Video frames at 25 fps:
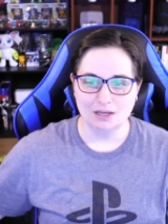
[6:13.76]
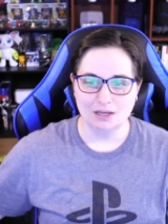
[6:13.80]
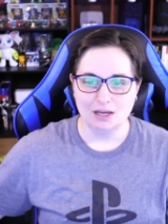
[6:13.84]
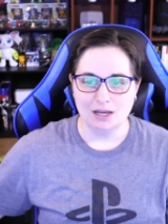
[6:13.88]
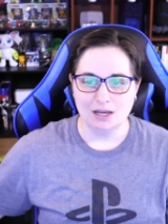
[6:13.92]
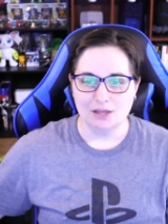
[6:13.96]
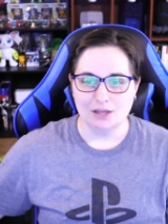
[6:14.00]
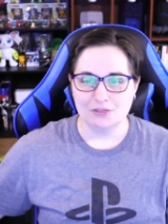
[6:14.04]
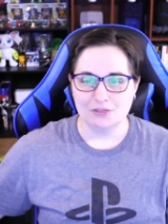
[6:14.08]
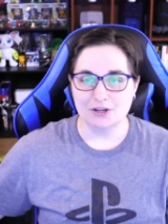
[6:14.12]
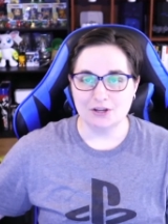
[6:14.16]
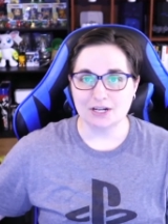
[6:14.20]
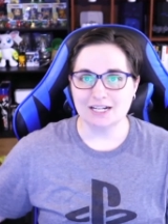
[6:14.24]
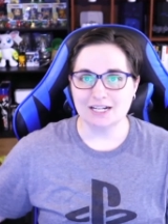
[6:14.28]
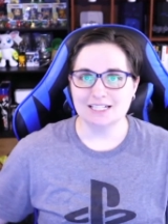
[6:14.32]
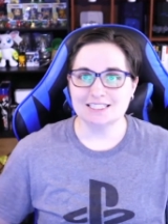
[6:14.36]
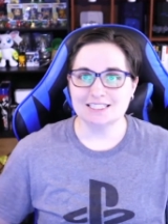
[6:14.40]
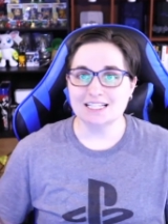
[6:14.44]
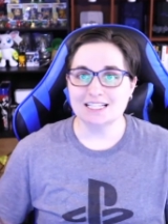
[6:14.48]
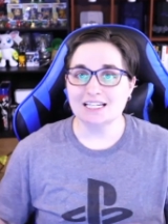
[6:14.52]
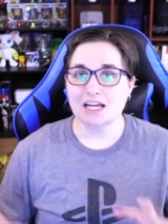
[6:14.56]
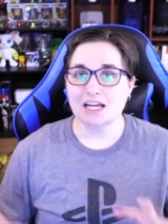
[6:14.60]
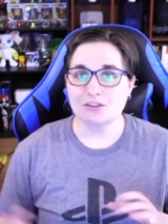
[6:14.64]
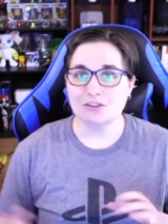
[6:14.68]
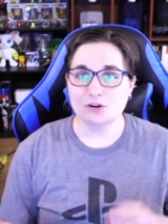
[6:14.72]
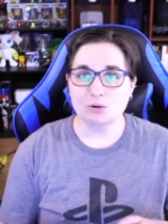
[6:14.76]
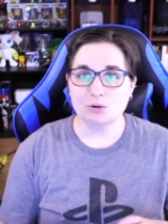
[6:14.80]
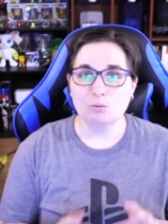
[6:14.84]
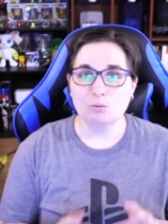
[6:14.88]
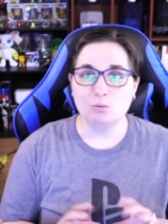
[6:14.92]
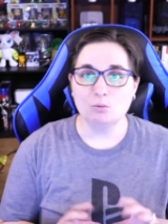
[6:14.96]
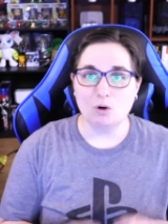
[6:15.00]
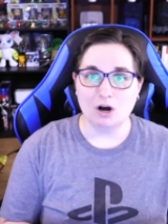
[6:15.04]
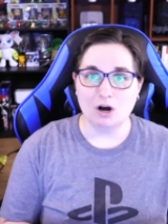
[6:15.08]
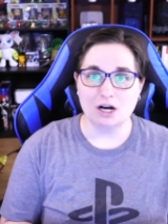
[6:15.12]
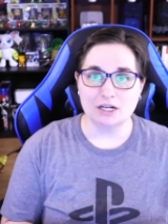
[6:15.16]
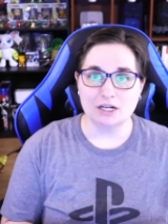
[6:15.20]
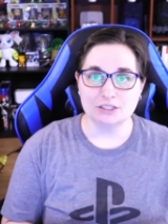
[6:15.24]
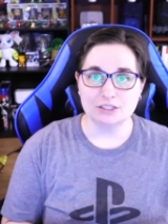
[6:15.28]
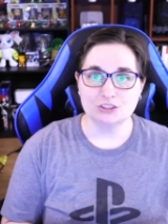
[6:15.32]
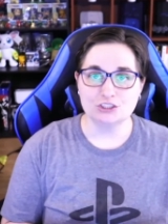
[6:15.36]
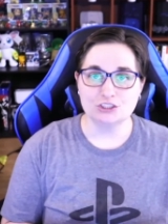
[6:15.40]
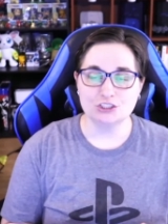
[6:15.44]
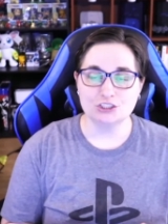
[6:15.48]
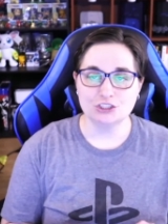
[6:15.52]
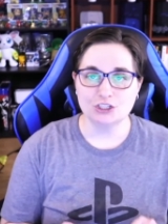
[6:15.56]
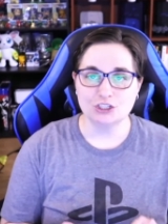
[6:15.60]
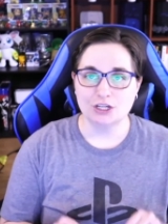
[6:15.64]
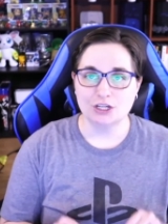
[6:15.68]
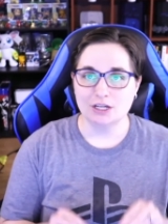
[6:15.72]
There is another
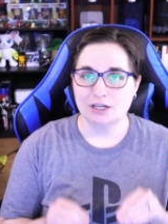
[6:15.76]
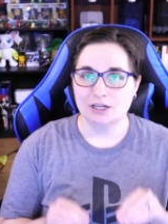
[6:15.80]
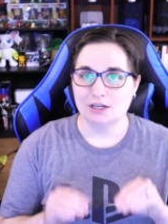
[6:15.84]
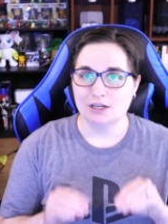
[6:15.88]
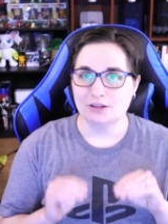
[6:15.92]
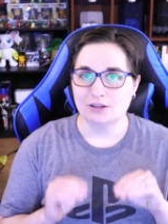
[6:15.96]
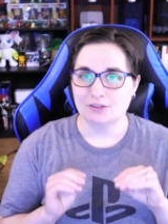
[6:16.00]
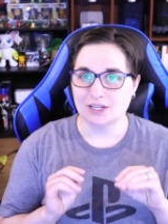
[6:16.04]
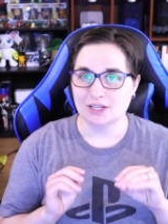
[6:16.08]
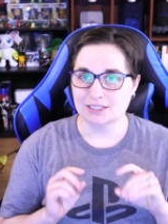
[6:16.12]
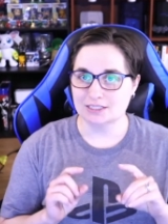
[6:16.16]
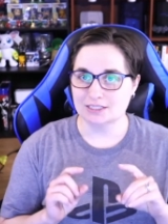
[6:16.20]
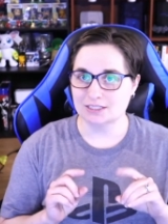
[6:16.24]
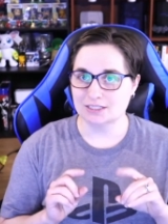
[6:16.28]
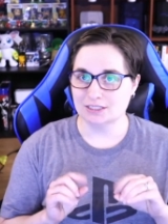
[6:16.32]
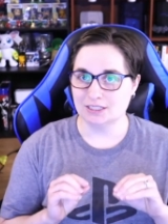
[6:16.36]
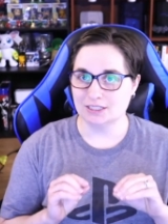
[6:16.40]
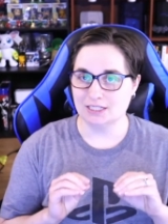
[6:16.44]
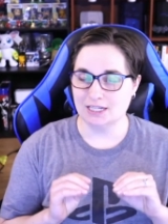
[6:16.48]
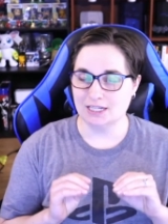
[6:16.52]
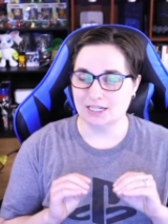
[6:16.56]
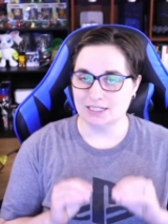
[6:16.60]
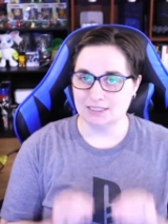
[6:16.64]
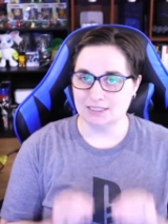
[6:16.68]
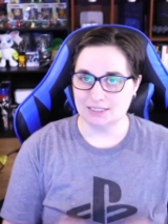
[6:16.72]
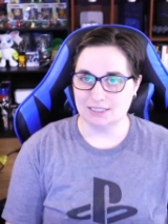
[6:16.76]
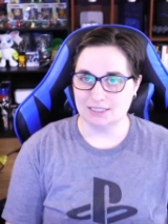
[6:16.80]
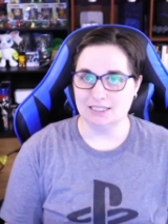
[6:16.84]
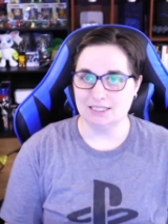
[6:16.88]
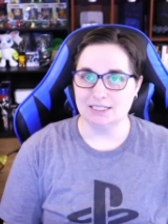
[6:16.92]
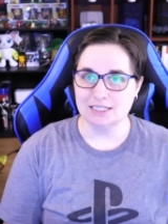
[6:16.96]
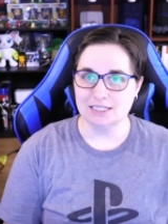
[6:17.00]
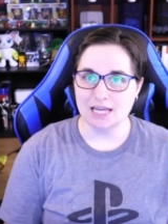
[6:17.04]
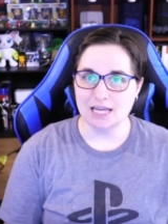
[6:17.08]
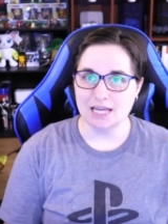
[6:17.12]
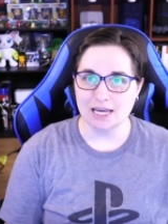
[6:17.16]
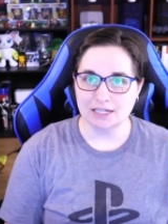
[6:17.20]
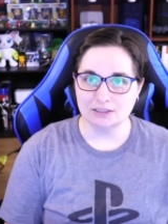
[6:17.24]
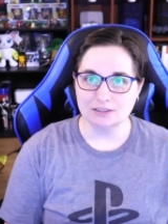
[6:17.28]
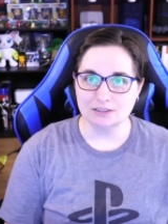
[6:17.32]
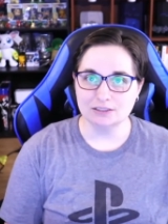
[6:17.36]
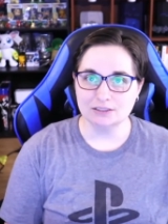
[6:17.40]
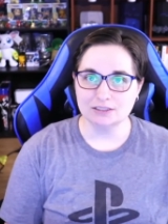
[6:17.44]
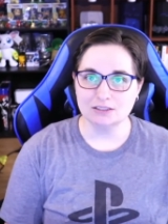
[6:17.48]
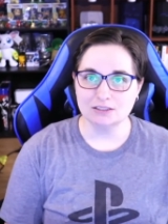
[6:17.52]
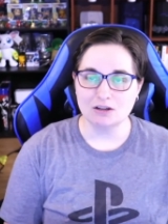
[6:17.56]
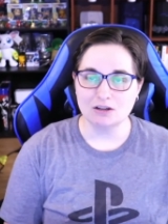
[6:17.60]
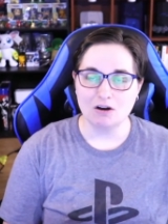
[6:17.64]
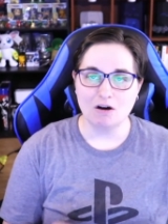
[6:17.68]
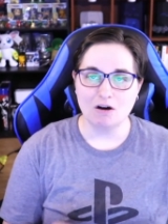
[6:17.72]
watch that's going to get
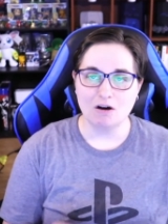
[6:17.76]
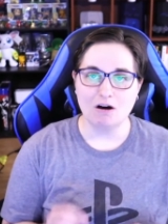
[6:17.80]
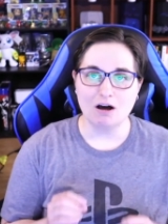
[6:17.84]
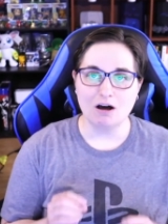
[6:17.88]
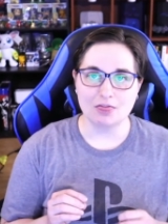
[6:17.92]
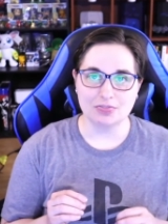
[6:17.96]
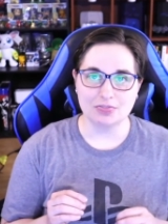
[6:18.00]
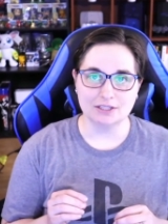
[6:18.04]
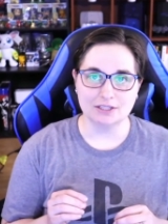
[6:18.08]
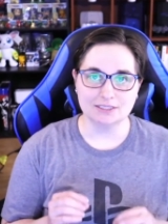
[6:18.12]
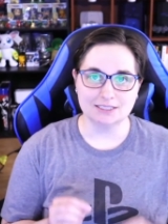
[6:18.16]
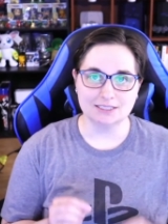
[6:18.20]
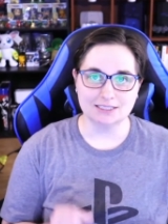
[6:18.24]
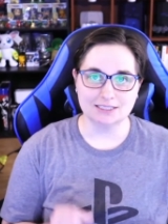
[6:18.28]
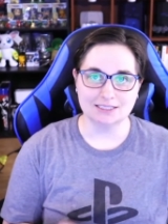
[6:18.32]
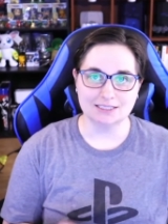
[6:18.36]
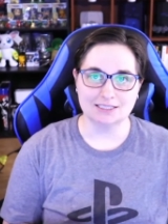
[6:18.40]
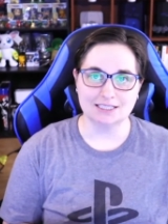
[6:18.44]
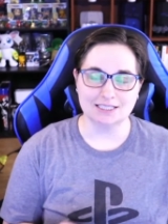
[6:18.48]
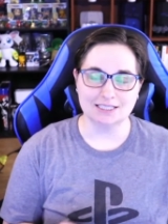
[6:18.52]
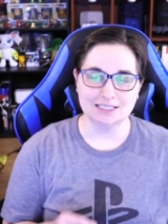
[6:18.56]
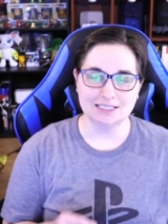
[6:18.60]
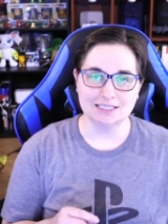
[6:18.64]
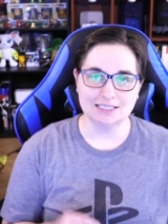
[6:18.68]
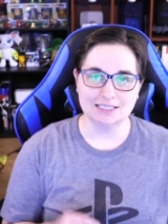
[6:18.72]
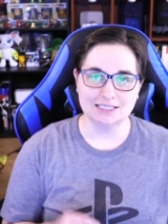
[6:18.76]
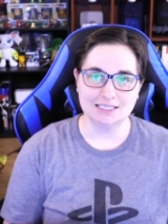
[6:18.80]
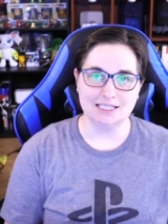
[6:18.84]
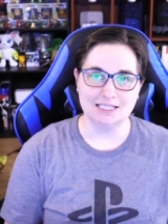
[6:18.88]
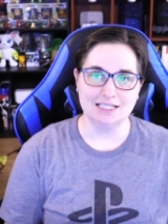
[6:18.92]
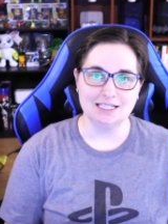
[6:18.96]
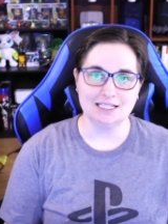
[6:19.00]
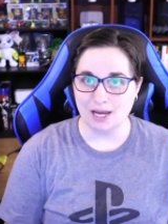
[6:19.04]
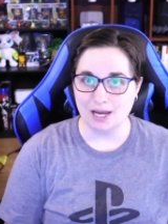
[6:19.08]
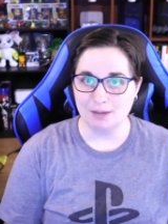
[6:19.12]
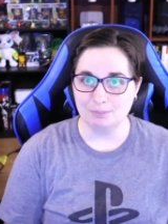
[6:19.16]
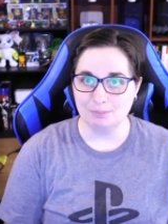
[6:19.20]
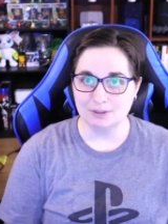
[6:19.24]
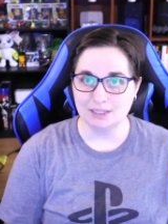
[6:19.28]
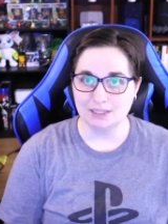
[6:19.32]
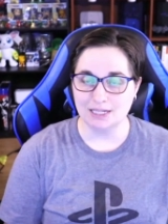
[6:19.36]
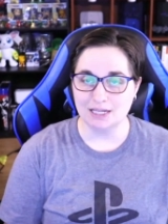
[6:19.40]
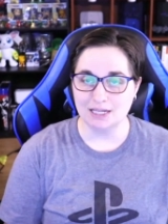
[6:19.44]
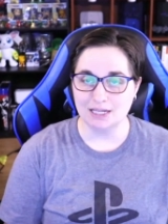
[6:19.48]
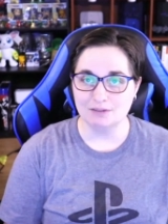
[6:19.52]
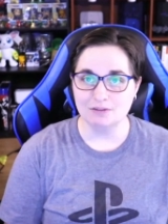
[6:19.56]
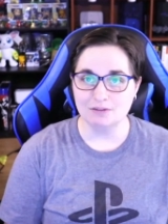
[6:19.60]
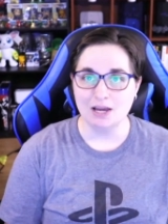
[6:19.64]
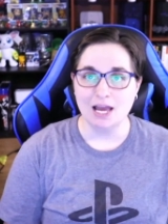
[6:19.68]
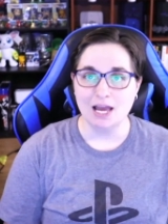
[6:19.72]
details on the 16th, I
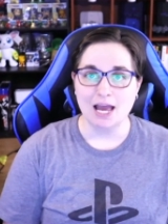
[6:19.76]
believe.